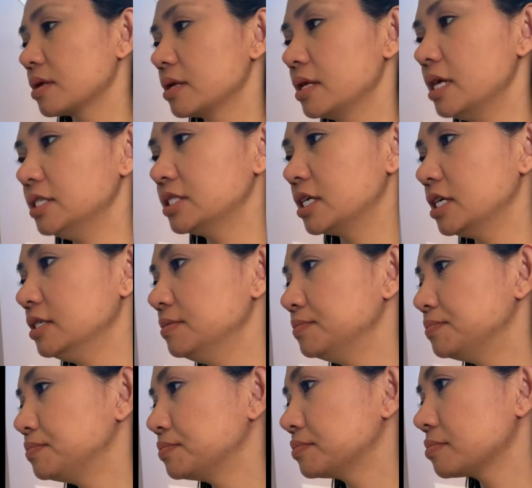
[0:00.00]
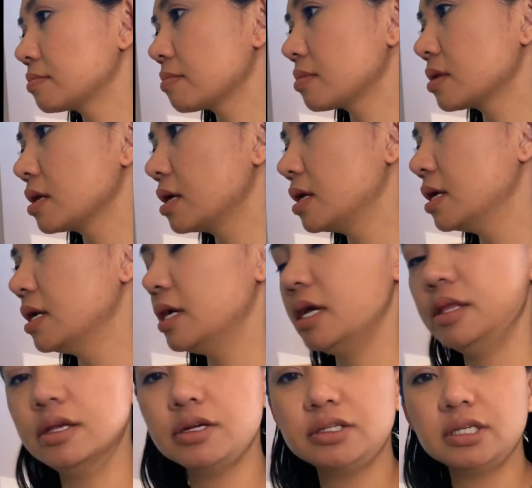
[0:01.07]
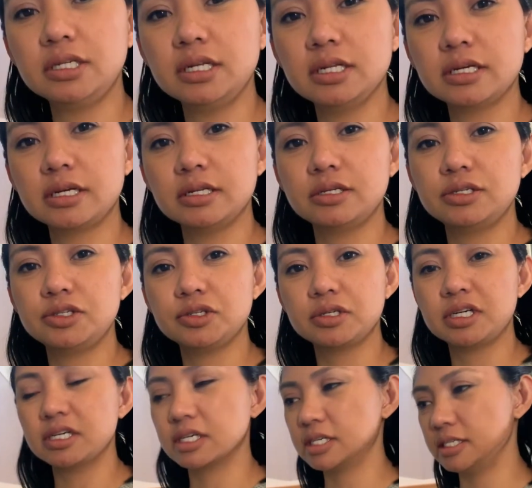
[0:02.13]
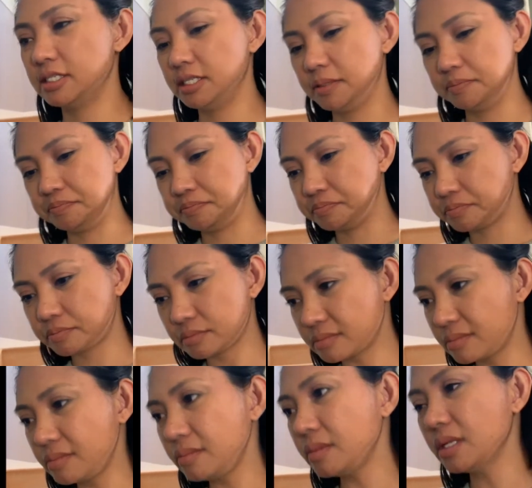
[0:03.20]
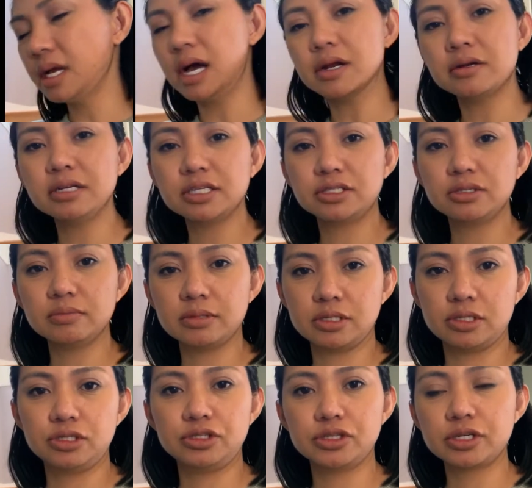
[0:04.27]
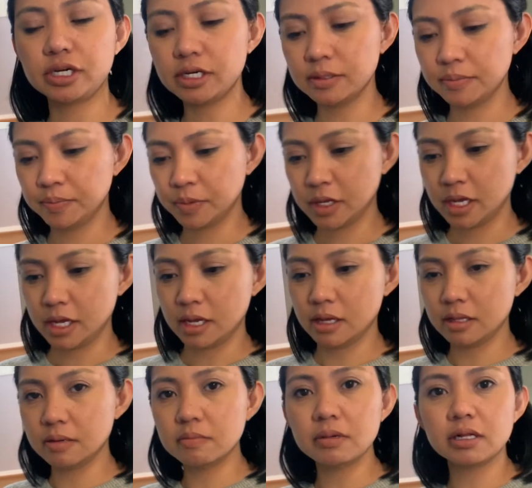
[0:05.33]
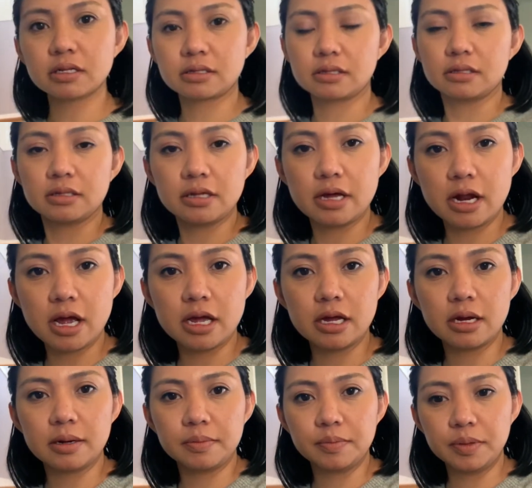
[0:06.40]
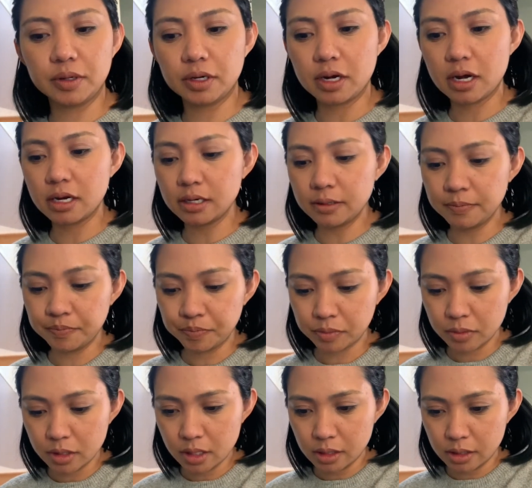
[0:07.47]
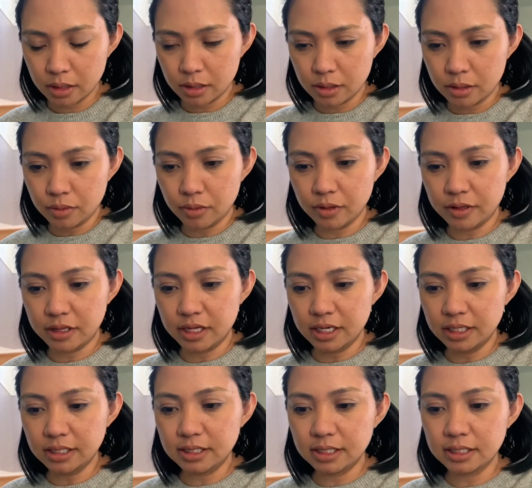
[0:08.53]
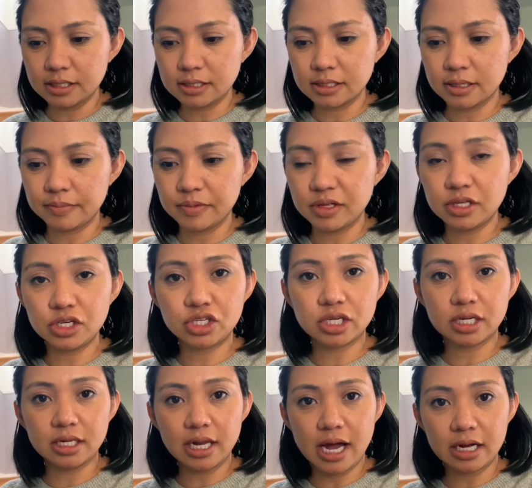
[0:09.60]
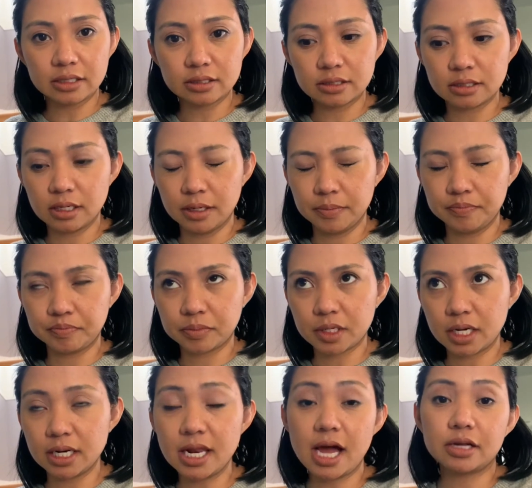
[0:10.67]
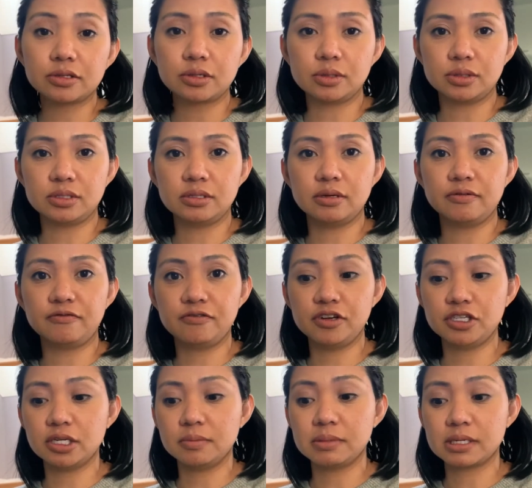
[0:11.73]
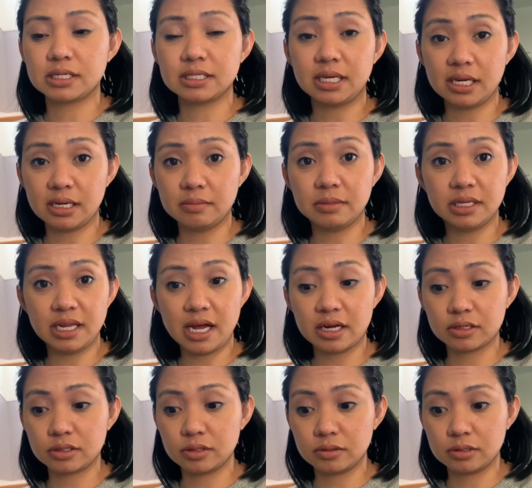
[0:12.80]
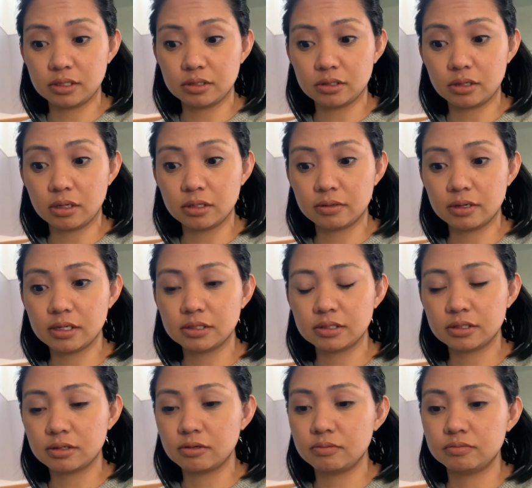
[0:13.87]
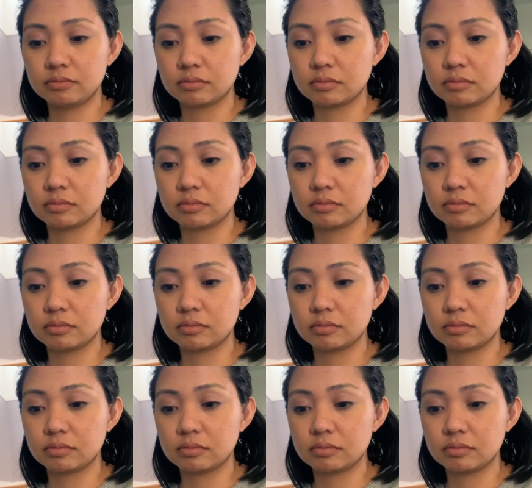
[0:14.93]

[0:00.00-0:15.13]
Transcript: That's good. Hindi ko siya nilagyan ng sugar because I don't like too much sugar. And the milk that I put on with this is hindi siya lactose free siya because I am a lactose intolerant. So